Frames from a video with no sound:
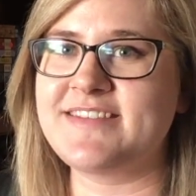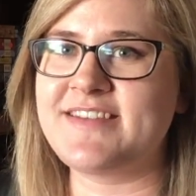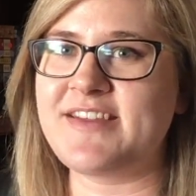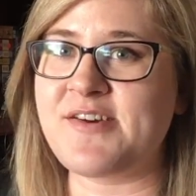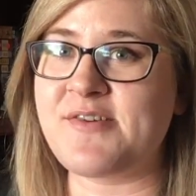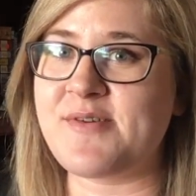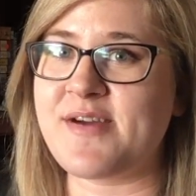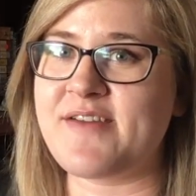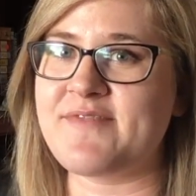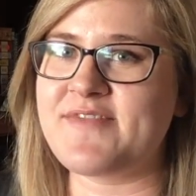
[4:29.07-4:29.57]

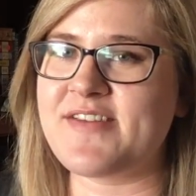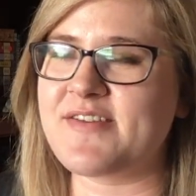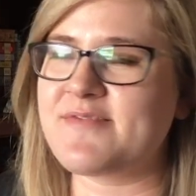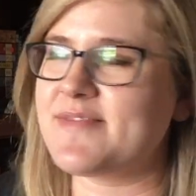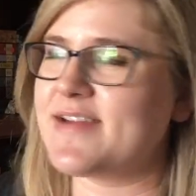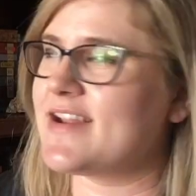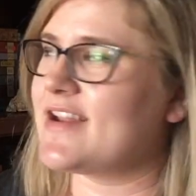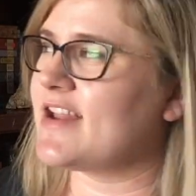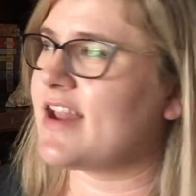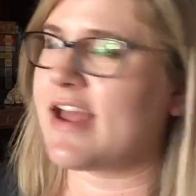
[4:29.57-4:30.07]
No, I have not
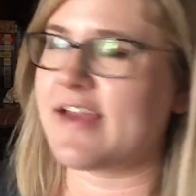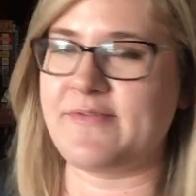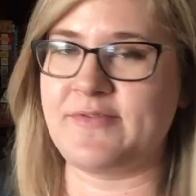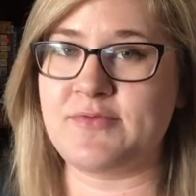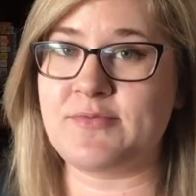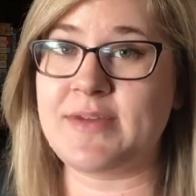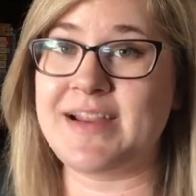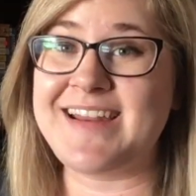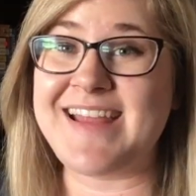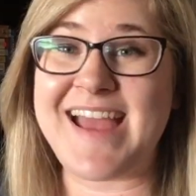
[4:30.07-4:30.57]
read it. I
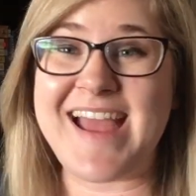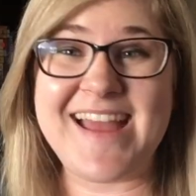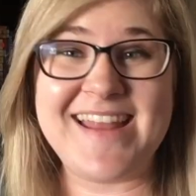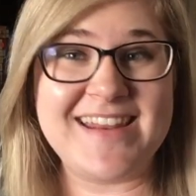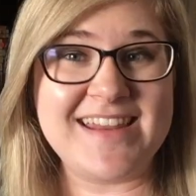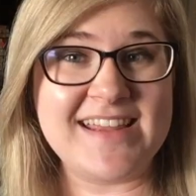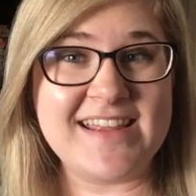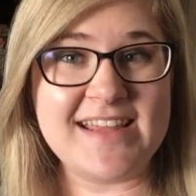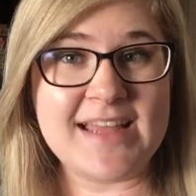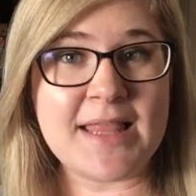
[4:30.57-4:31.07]
haven't read
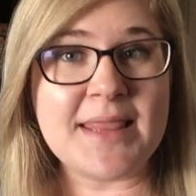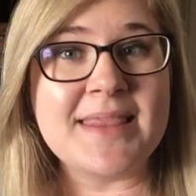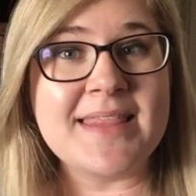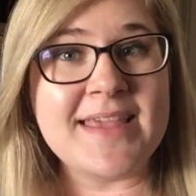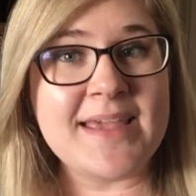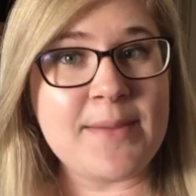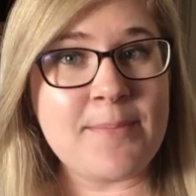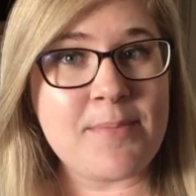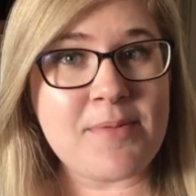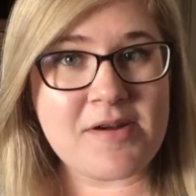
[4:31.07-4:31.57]
any
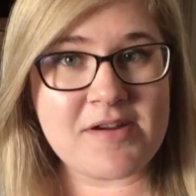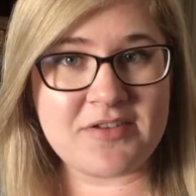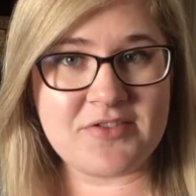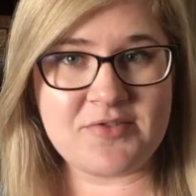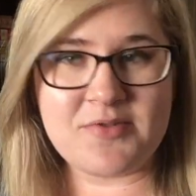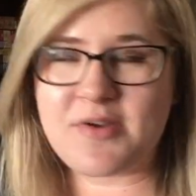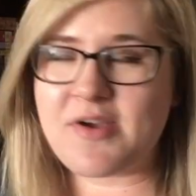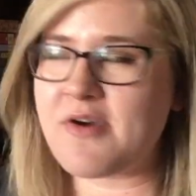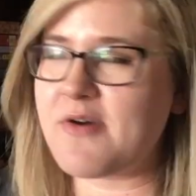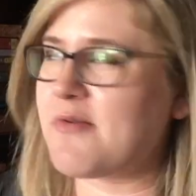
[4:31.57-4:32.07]
Leigh
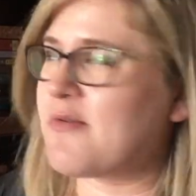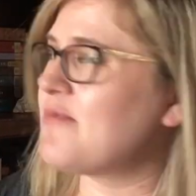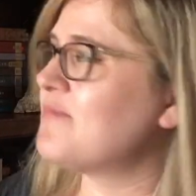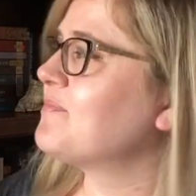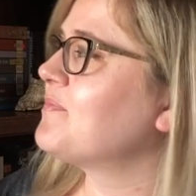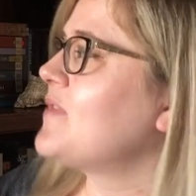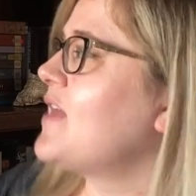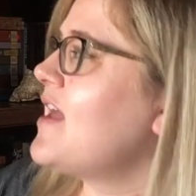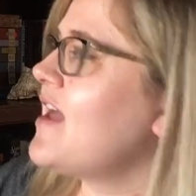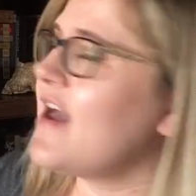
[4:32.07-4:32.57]
Bardugo
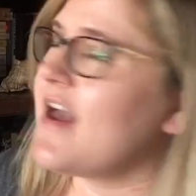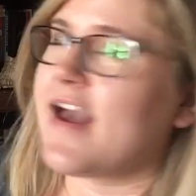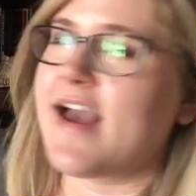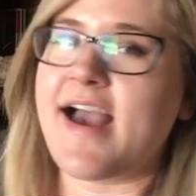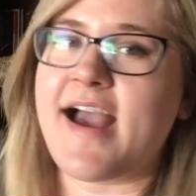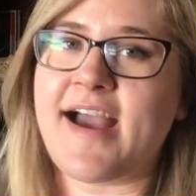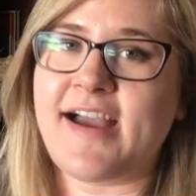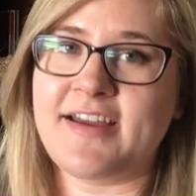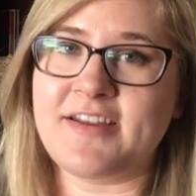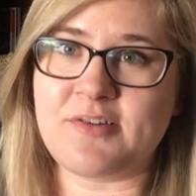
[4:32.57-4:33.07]

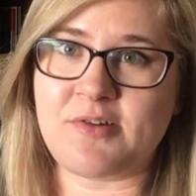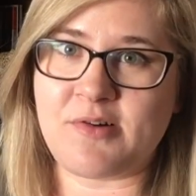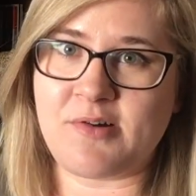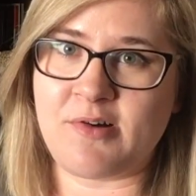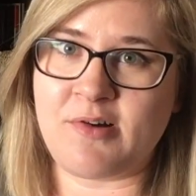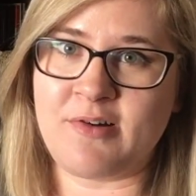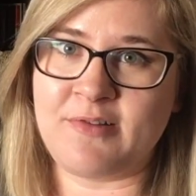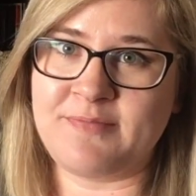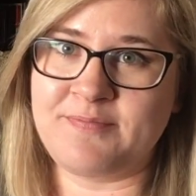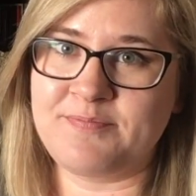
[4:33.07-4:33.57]
at
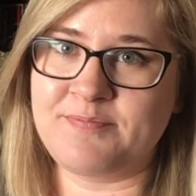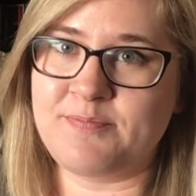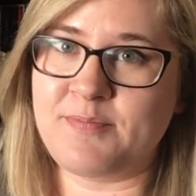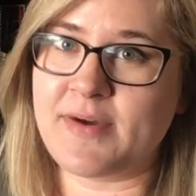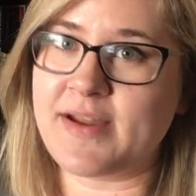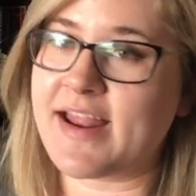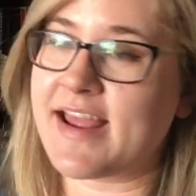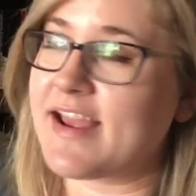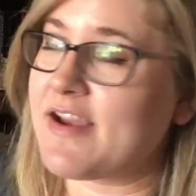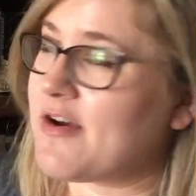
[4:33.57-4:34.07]
all,
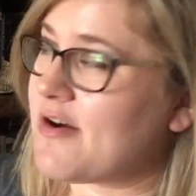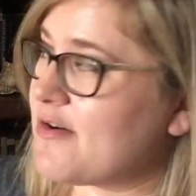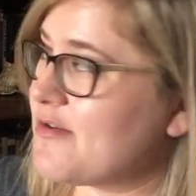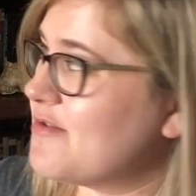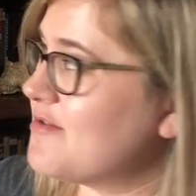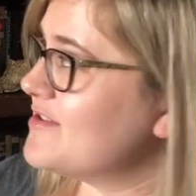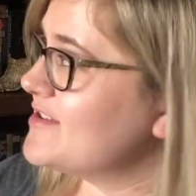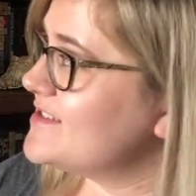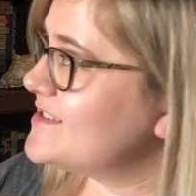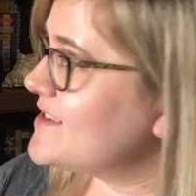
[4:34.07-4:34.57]
but I
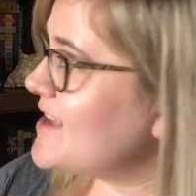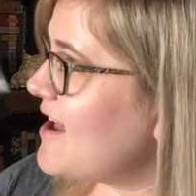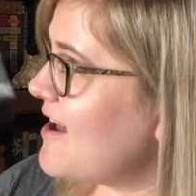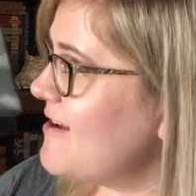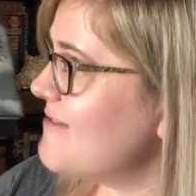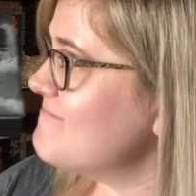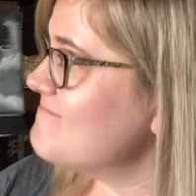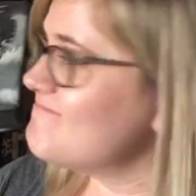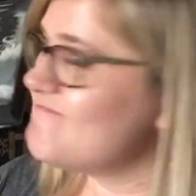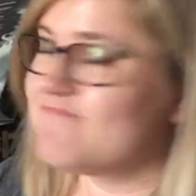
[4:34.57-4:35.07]
own
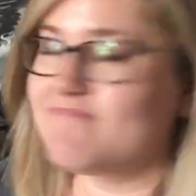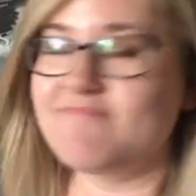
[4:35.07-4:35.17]
some.